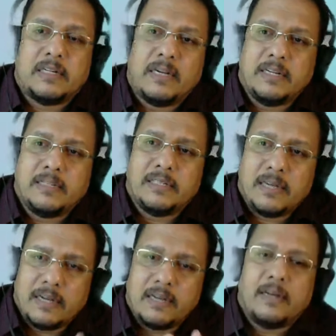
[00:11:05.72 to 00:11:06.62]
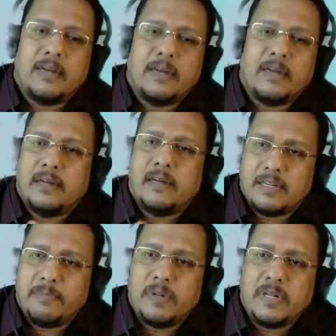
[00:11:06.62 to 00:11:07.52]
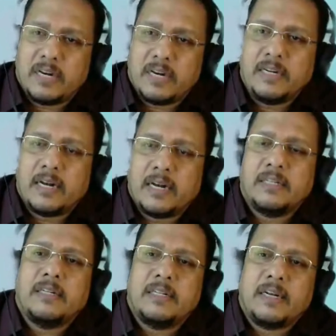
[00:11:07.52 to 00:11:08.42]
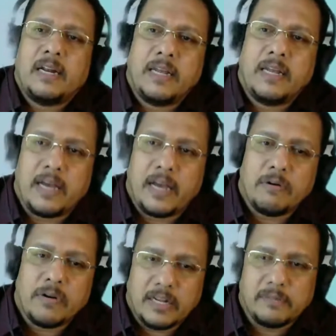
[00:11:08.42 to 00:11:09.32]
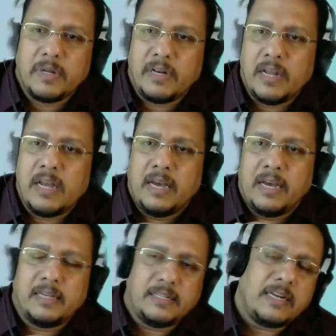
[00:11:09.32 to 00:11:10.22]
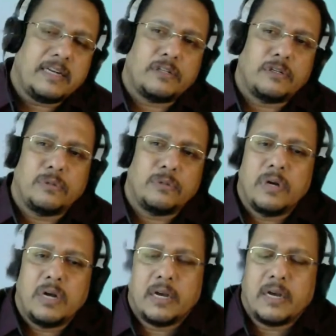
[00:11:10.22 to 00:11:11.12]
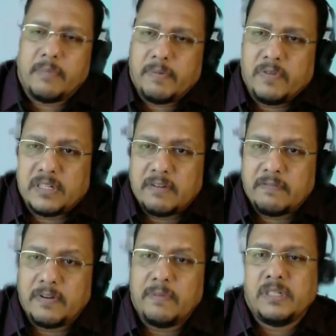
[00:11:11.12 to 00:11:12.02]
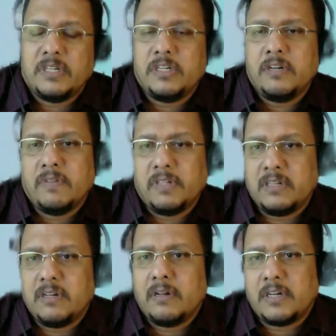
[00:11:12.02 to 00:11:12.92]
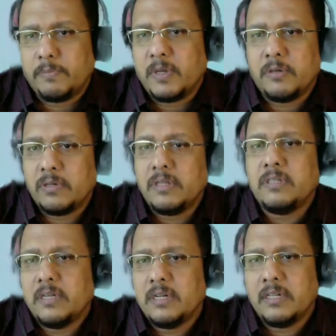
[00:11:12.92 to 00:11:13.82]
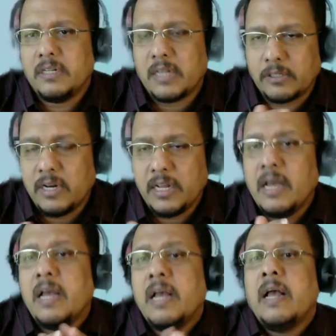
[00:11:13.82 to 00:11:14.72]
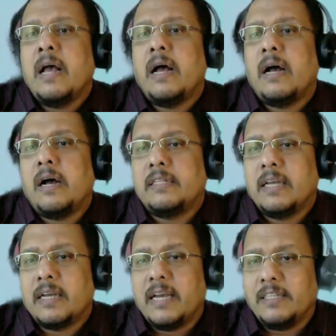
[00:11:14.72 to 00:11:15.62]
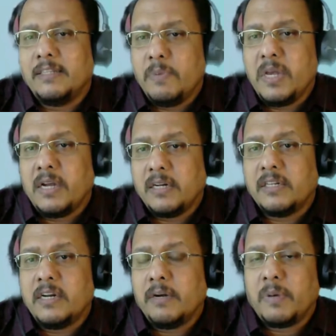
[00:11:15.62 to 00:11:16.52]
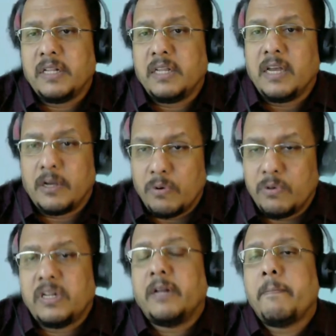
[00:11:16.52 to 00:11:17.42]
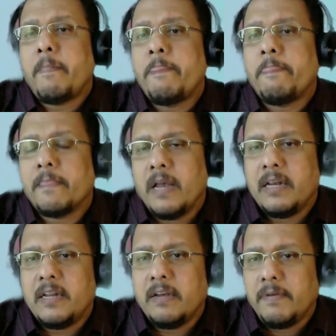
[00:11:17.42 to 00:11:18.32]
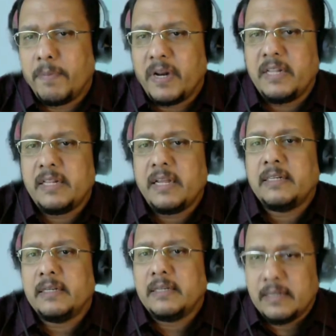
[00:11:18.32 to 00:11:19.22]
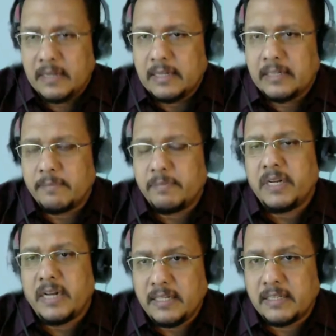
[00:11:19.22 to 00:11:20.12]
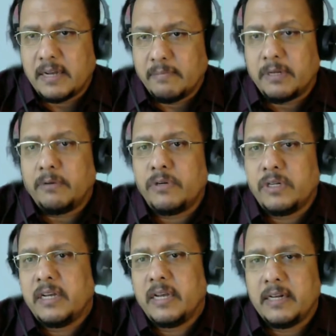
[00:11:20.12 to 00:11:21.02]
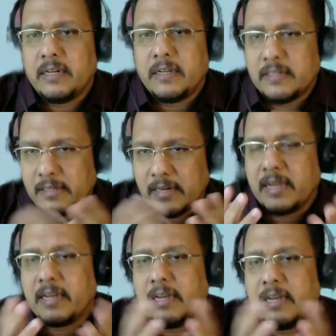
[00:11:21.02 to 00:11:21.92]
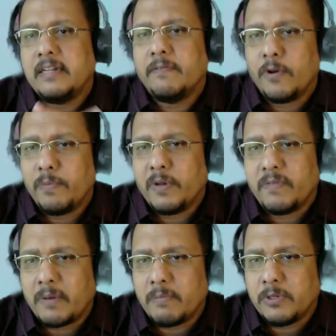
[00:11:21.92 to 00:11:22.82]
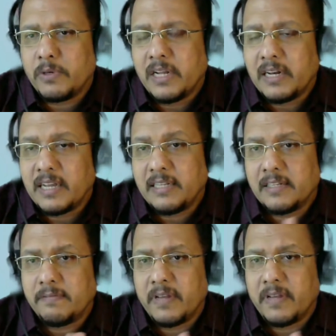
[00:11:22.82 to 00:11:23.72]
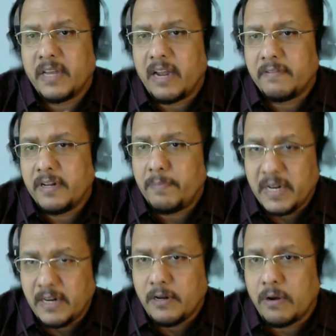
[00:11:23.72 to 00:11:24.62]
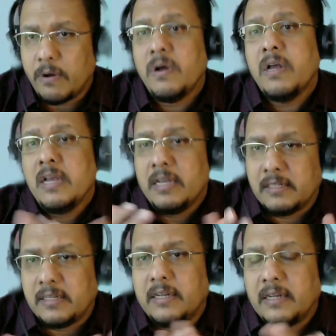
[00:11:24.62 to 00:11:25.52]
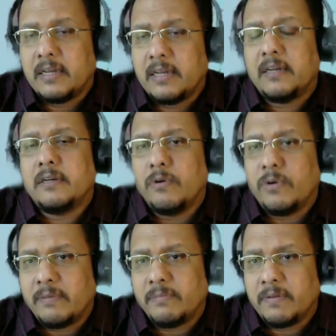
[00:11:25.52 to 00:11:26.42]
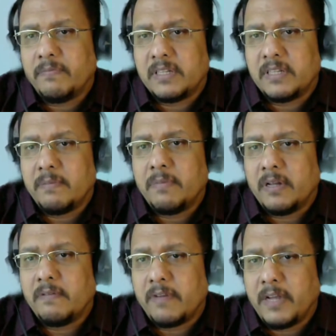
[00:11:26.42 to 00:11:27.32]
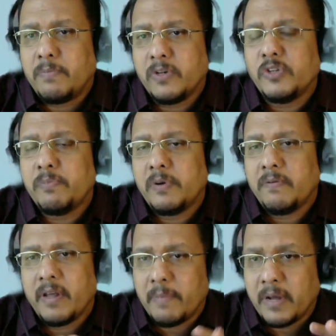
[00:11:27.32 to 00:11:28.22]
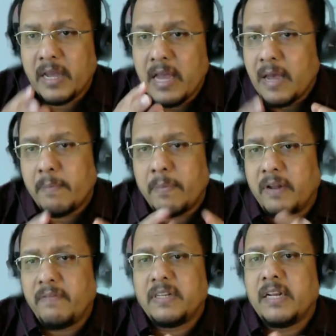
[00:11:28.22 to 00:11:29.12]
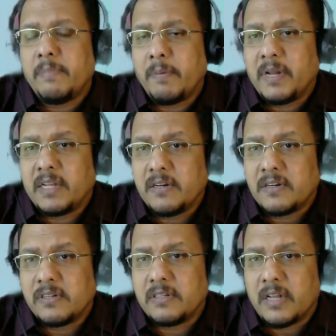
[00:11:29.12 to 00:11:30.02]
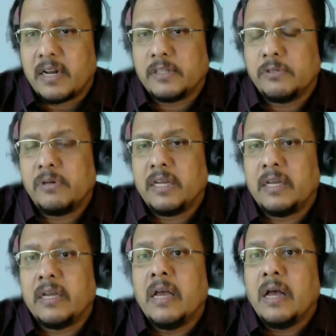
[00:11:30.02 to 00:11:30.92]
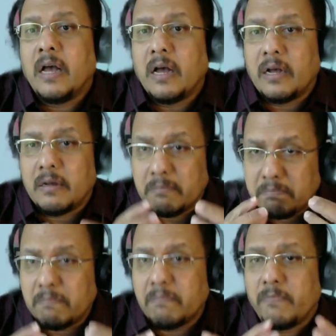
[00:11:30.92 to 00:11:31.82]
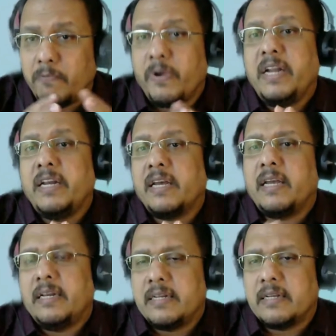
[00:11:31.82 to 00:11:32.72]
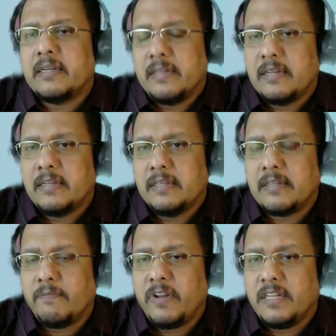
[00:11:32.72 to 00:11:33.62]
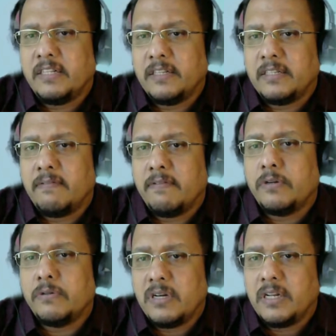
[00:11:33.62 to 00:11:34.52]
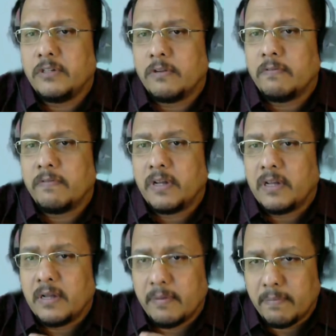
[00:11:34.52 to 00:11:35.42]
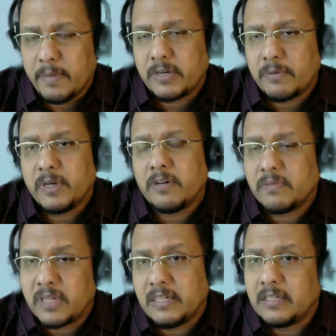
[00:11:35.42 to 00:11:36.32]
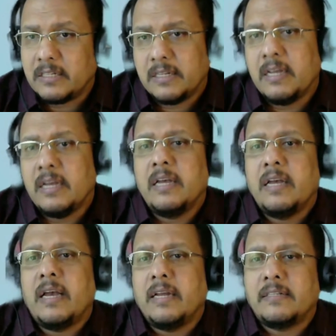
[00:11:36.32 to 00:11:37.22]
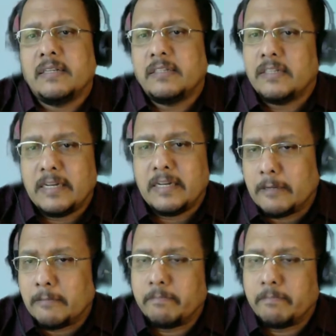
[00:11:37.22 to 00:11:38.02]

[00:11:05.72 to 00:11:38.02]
it is a step in the right direction that the Delhi High Court has been hesitant to come up with a firm decision with respect to this. It is actually the case is being considered by the High Court there, and we pray that something nice comes out. And just like in the former pharmaceutical cases we have in patent law, so the court comes up with some fine principle whereby private and public interests are actually weighed and some weightage is given to the needs of betterment of science and research in India.